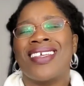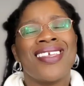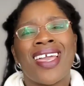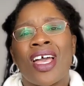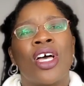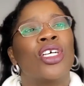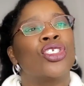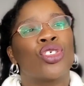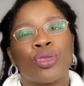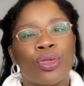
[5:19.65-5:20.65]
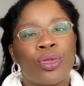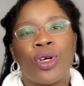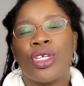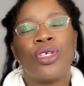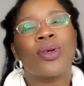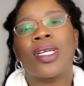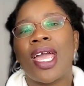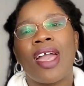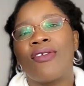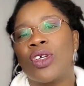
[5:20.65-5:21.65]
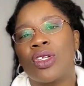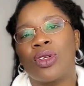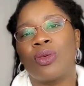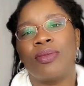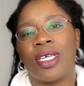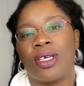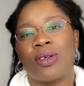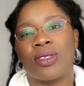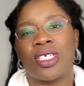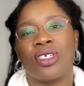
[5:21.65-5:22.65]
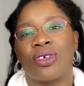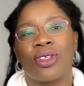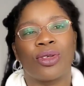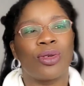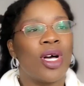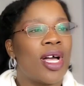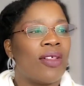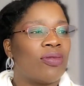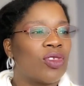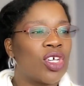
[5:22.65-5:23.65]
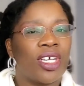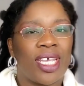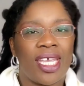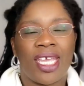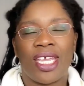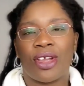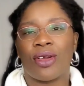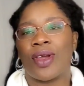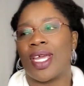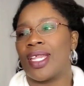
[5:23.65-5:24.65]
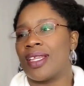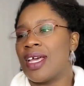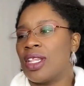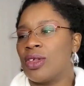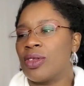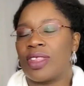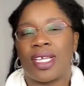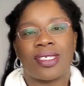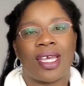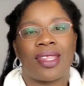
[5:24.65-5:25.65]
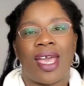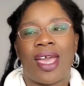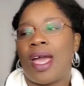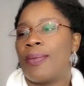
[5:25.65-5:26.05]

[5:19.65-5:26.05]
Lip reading: Yeah, true. You can have your little meals and your little cookie here and little things like that.